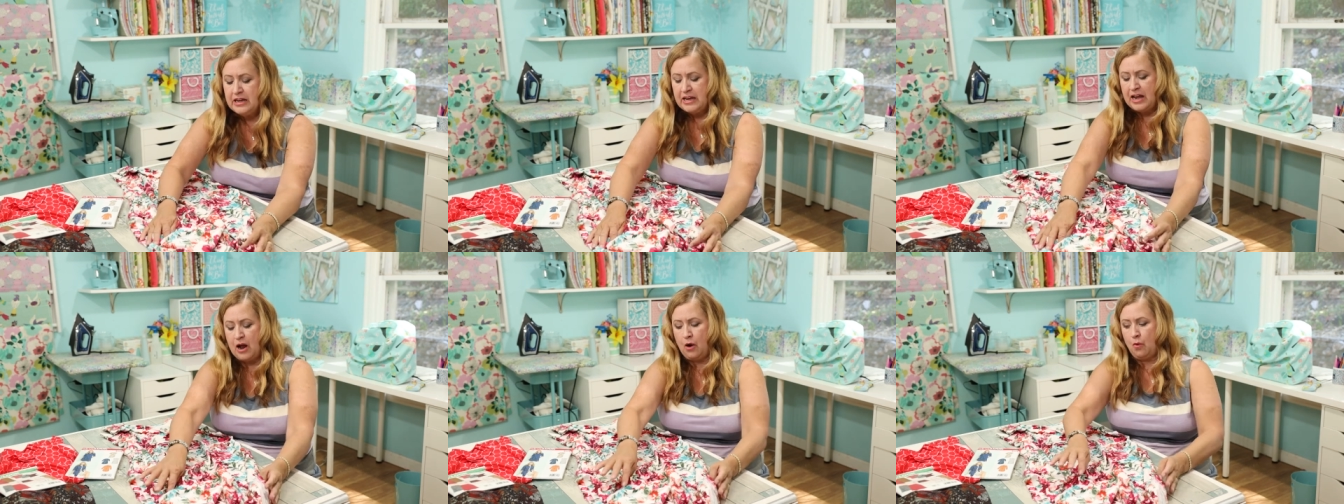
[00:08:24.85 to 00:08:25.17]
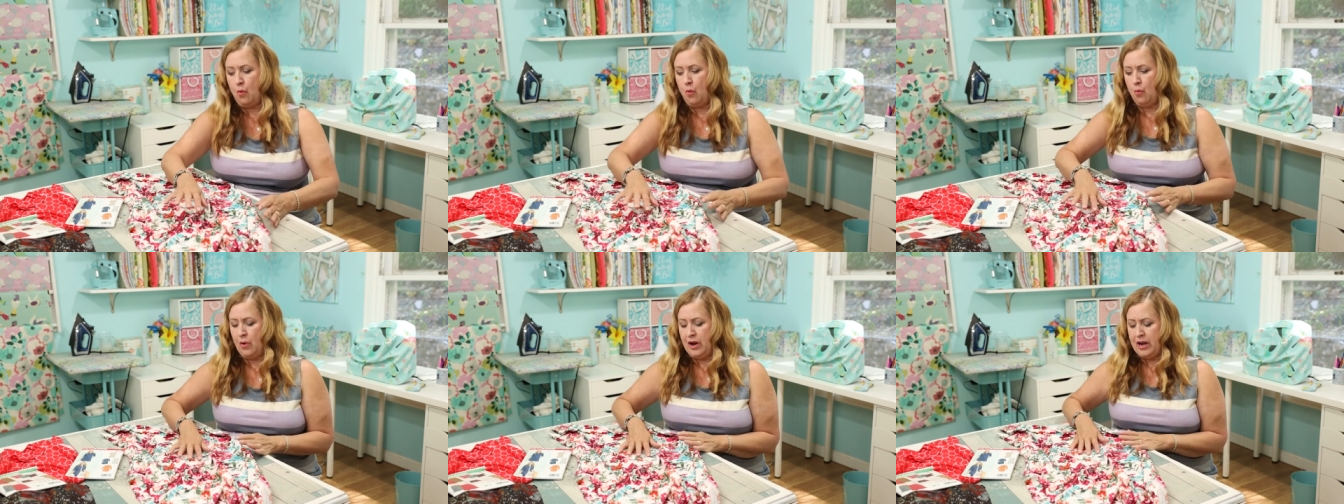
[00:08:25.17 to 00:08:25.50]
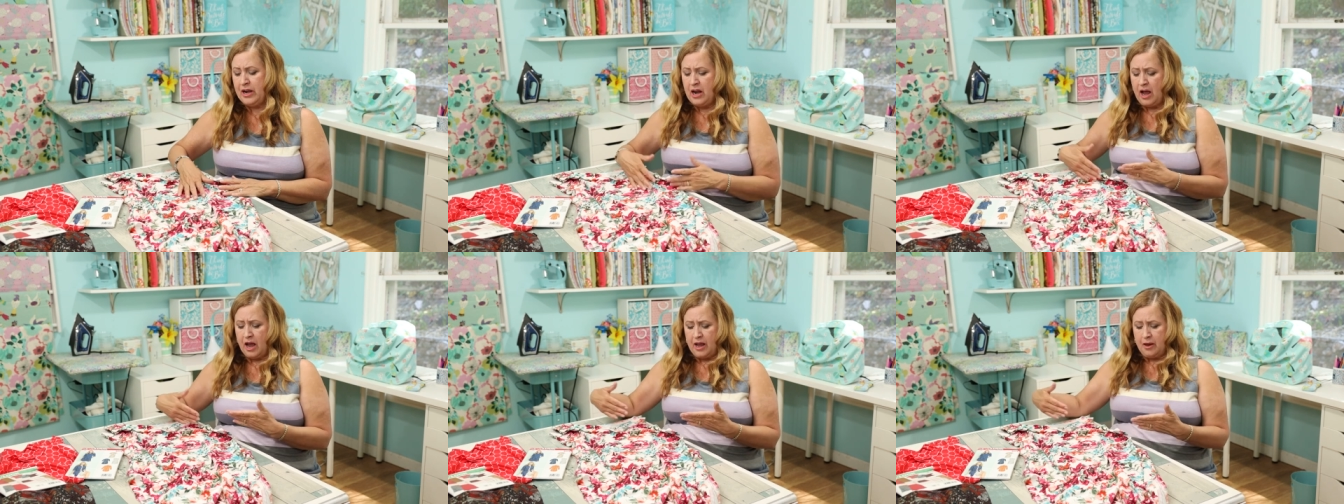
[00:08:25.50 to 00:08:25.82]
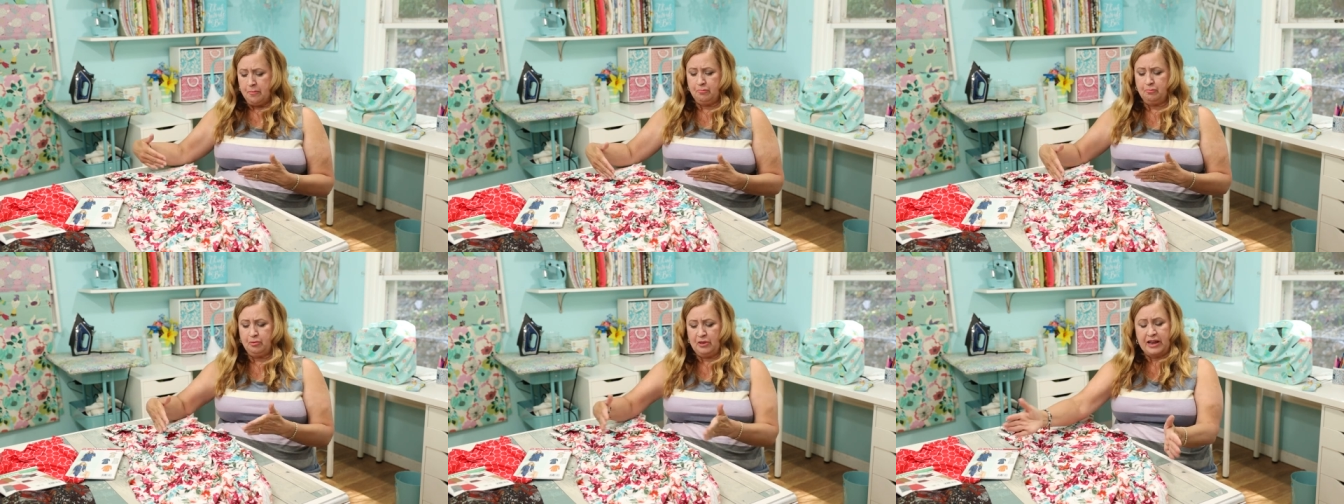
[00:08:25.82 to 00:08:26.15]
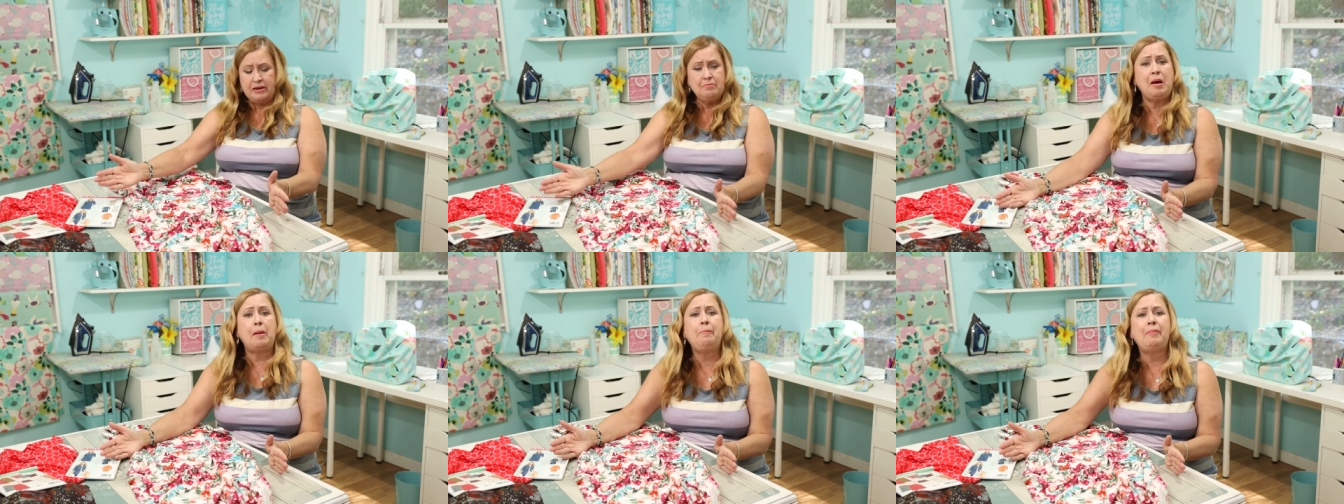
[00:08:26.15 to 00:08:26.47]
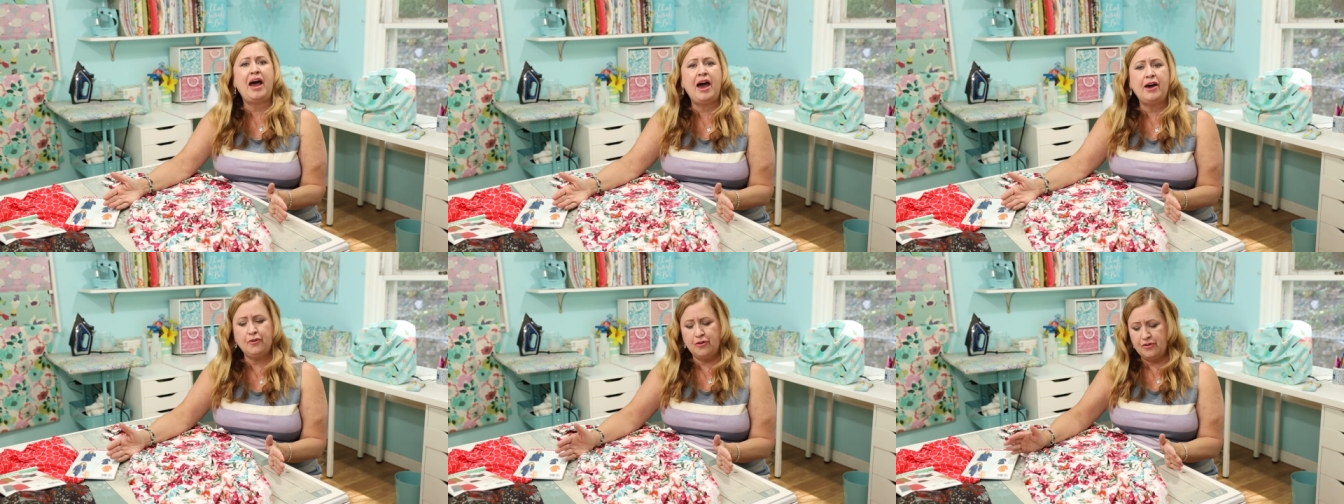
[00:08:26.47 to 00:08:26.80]
Now, when I laid my
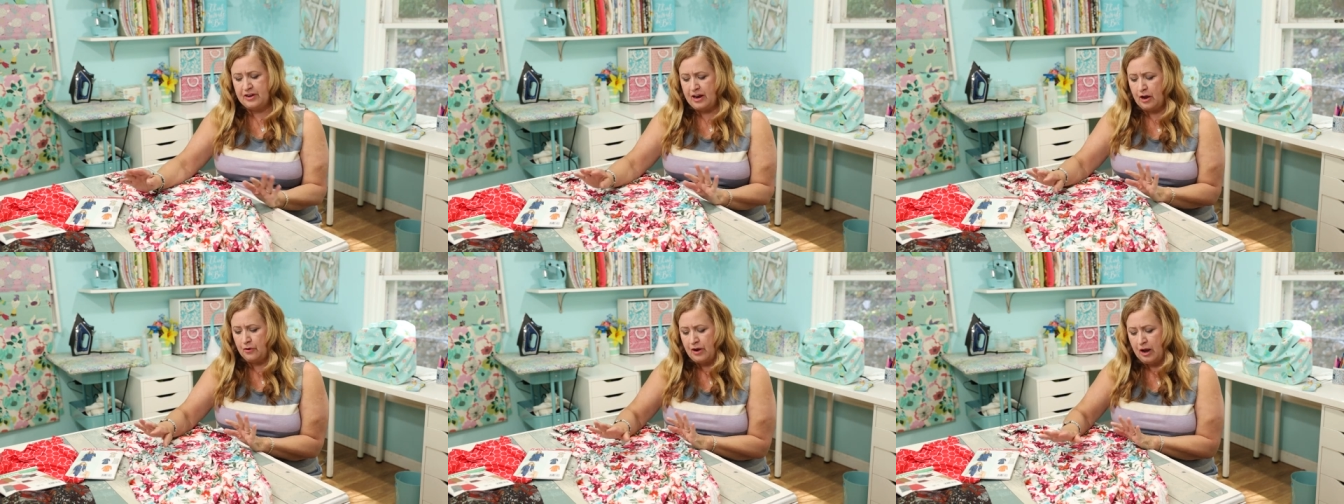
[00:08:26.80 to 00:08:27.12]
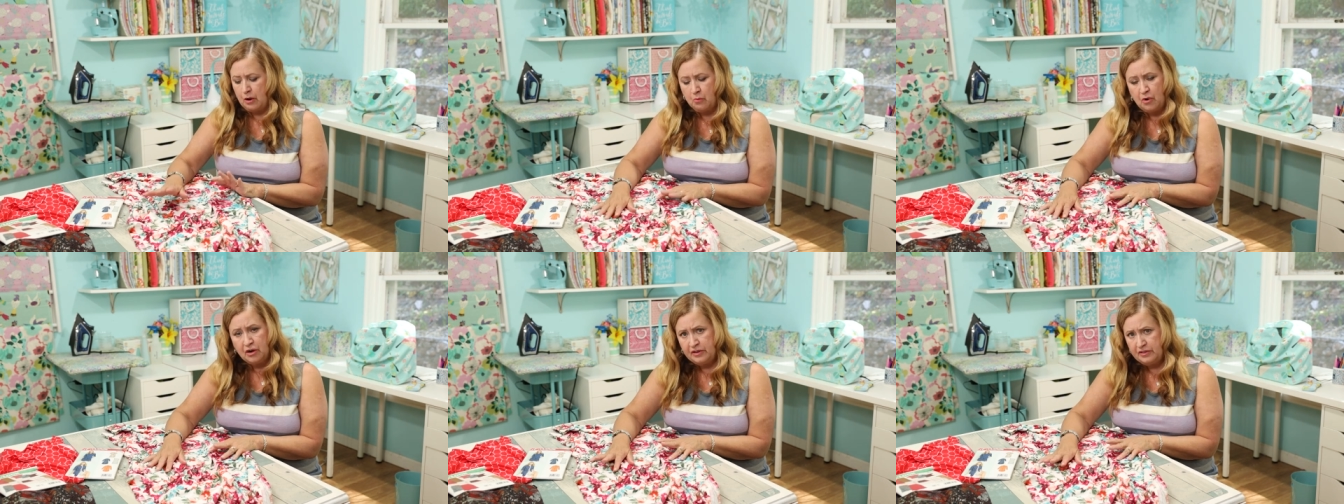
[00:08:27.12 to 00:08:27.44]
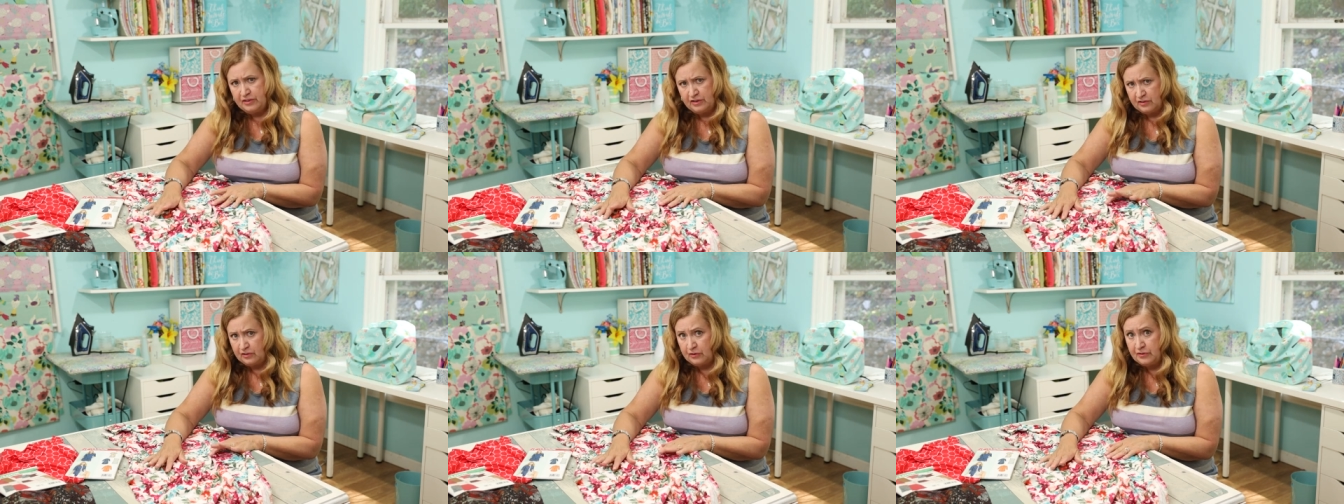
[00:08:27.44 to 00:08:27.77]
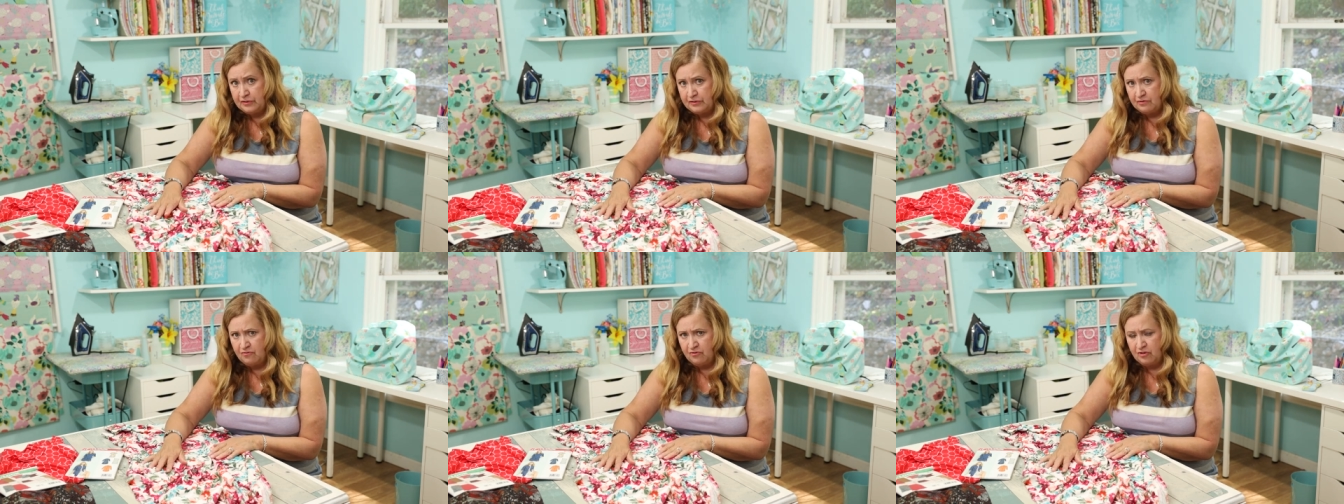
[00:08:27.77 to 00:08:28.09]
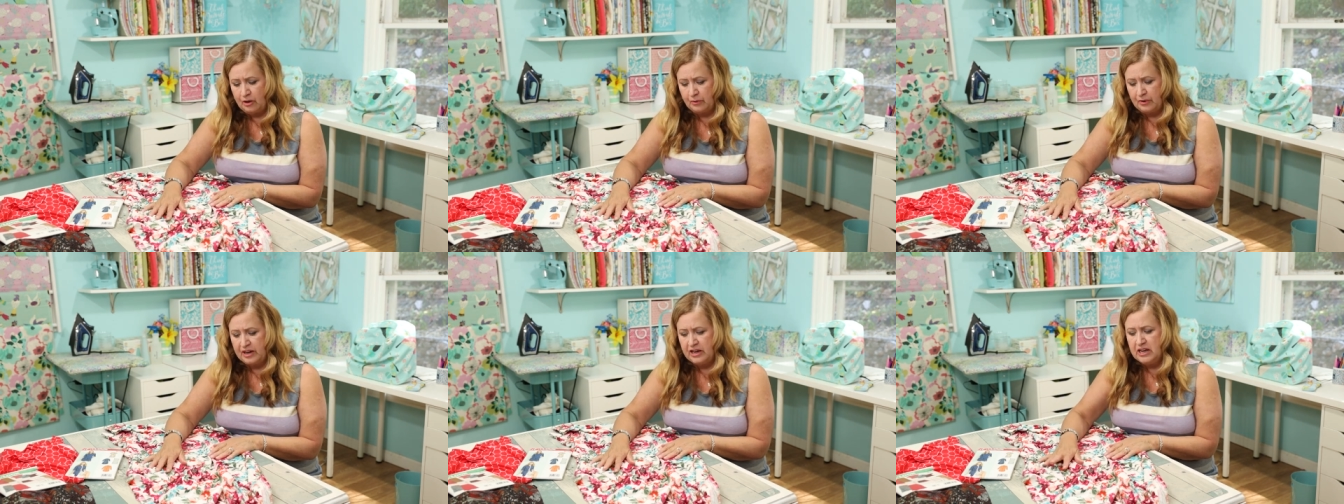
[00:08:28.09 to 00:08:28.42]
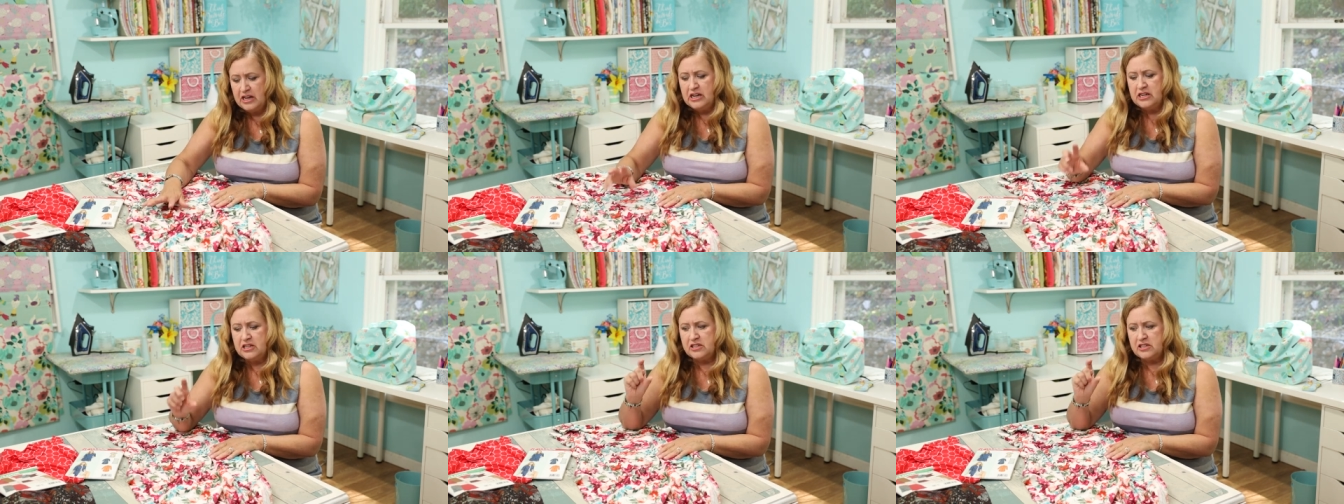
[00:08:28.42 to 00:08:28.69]
pattern down, I wanted this loose and flowy,